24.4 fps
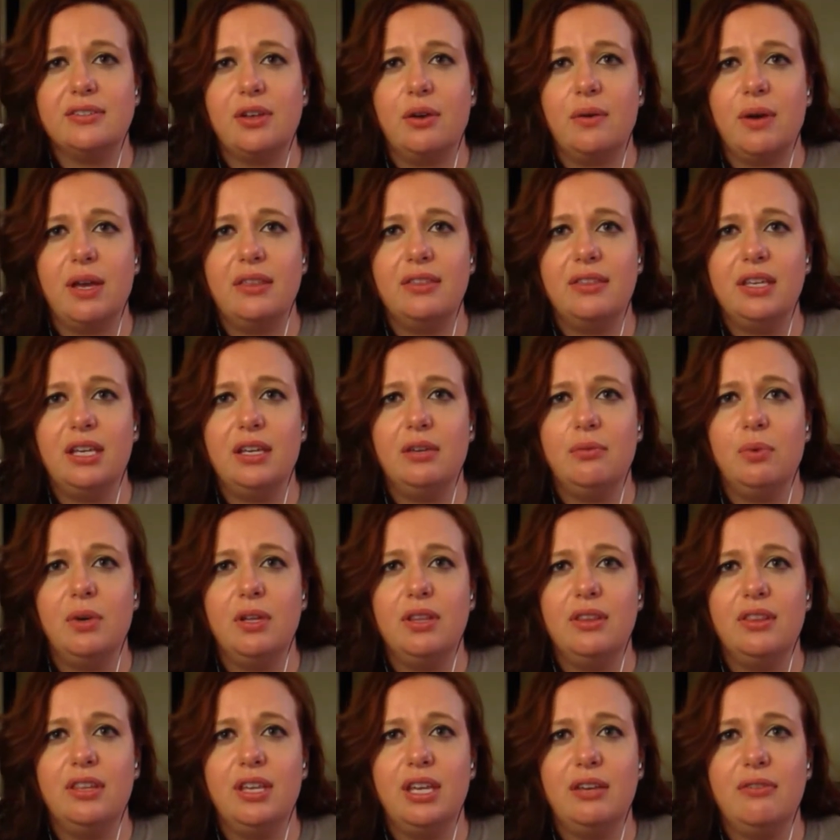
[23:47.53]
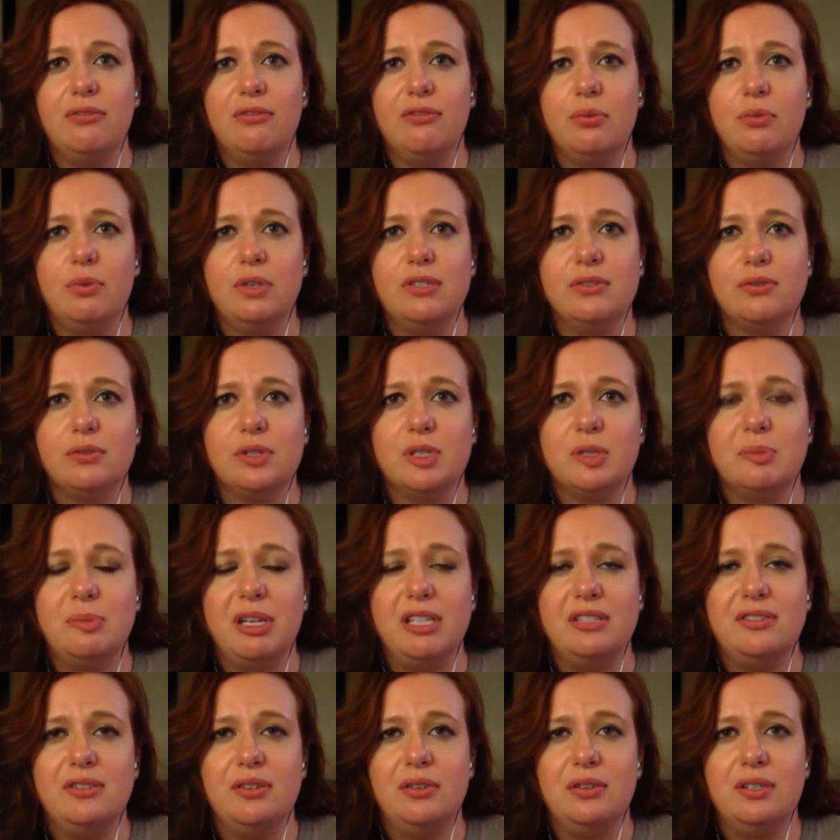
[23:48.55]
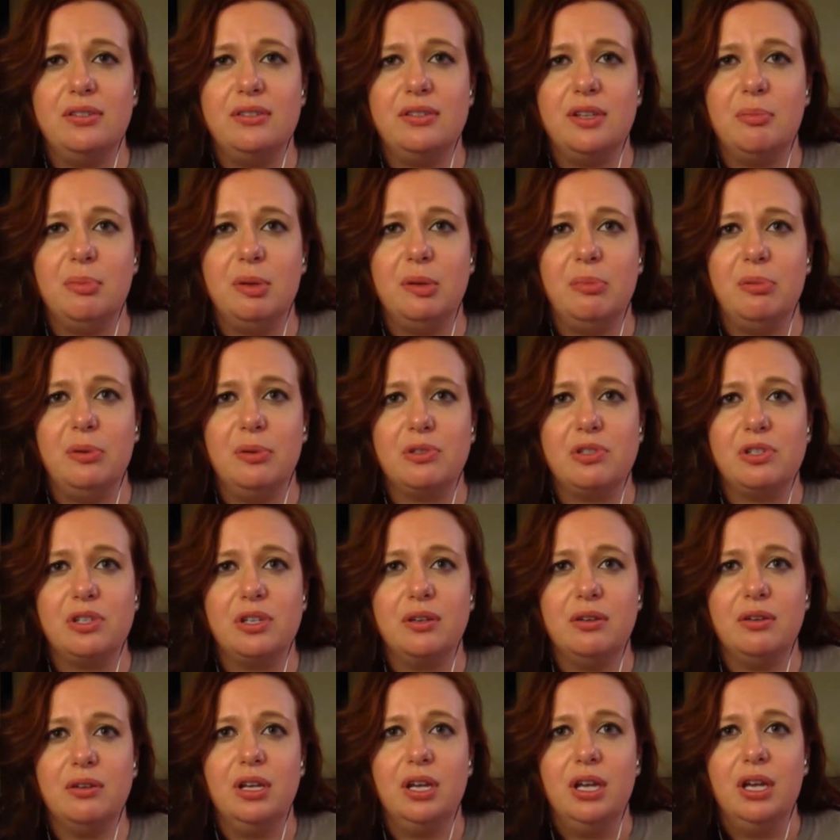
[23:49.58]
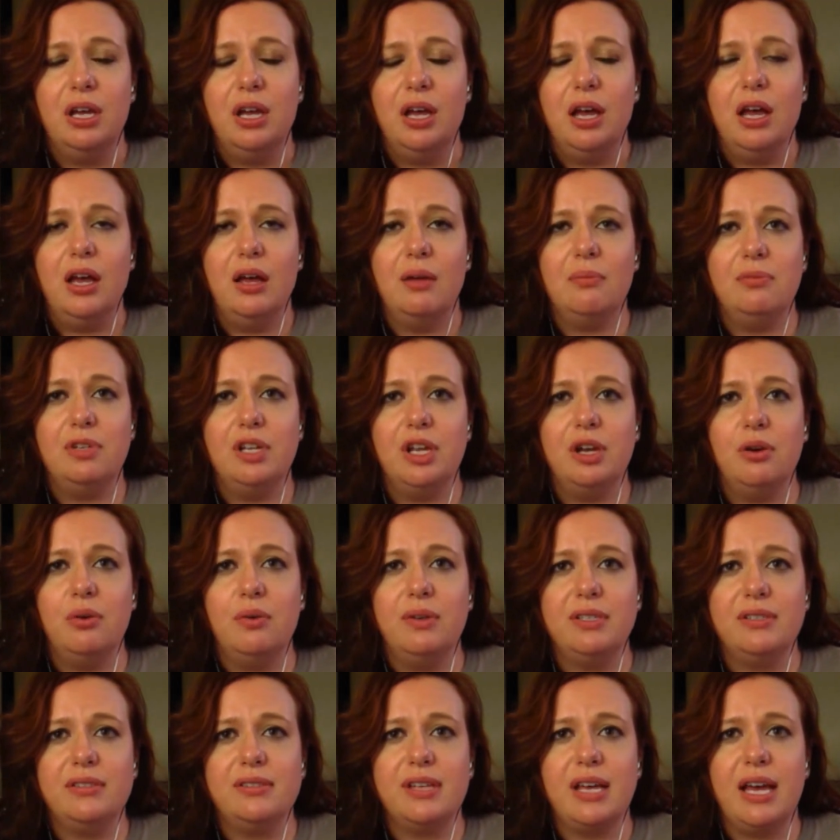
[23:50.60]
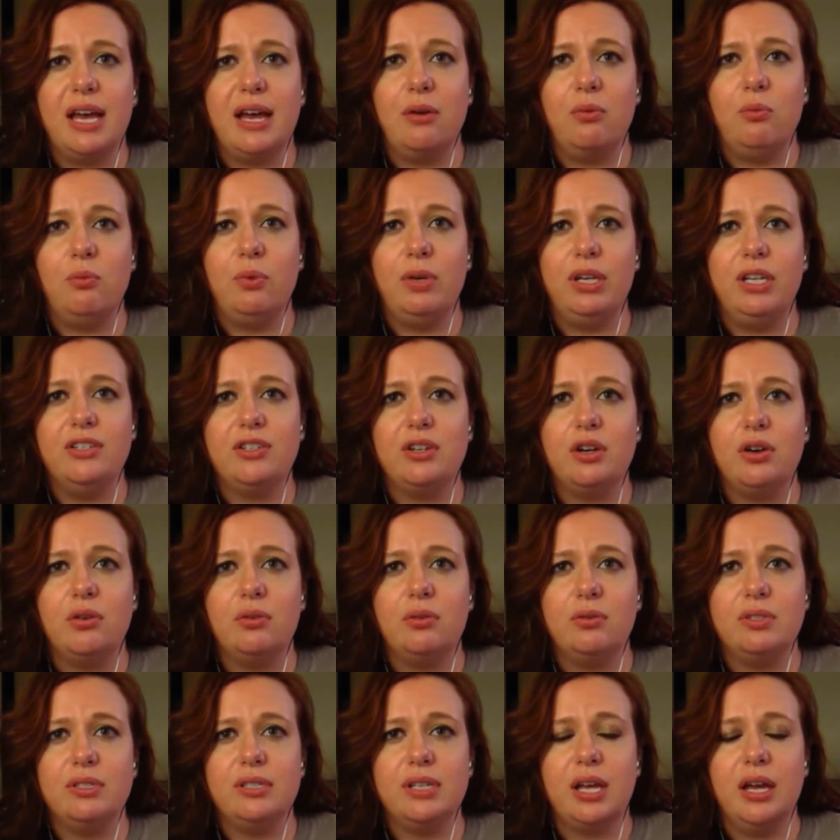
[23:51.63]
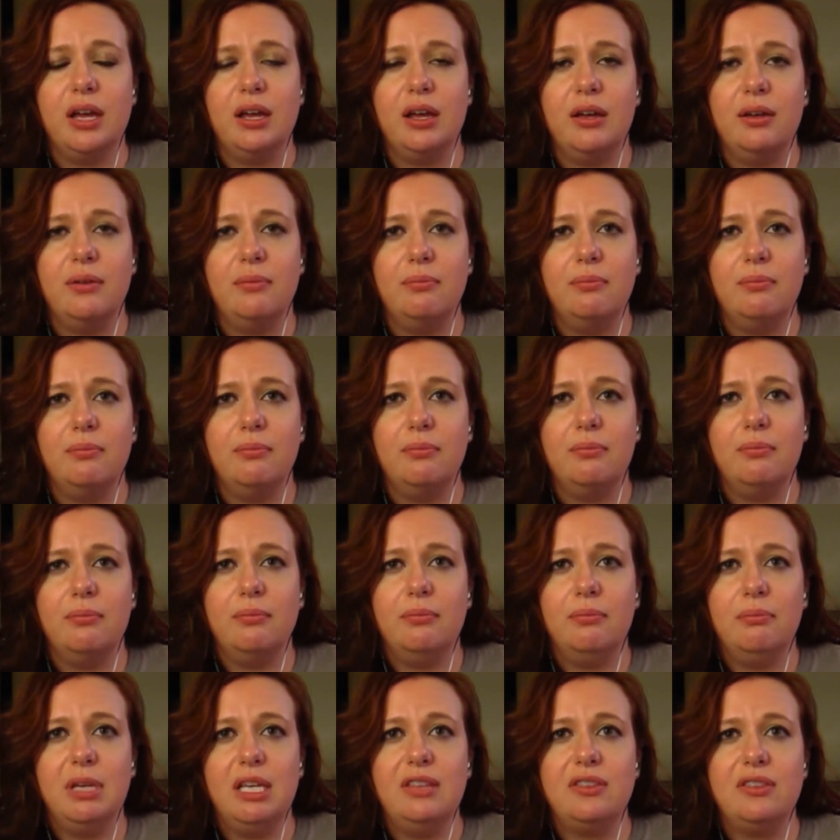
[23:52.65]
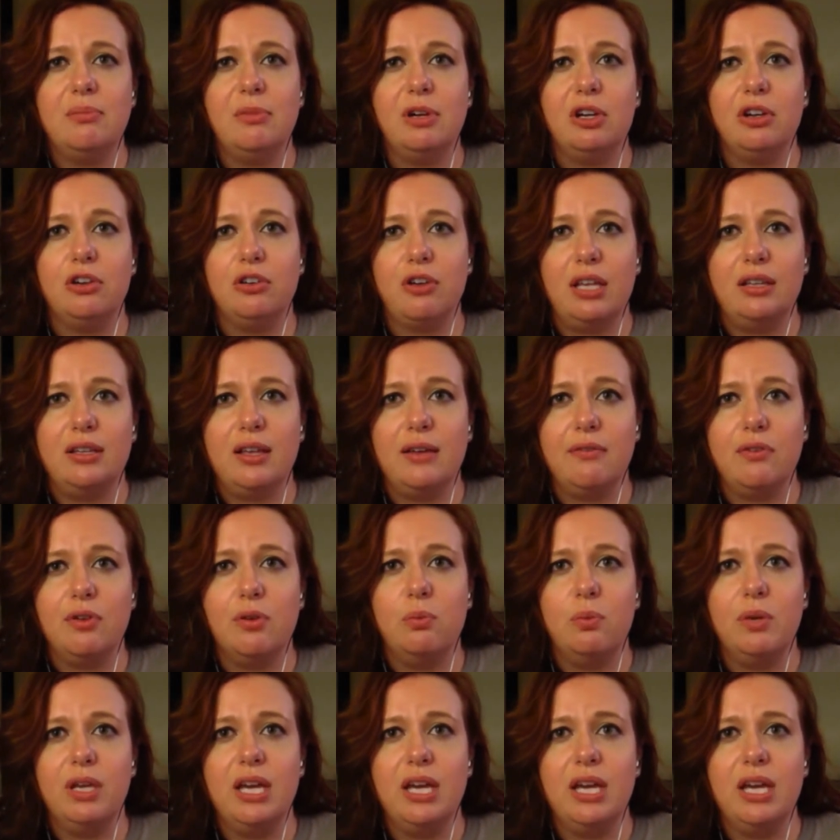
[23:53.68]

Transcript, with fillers: So I think one thing for resource fed students that people should um, know is that we don't um, meet them on grade level.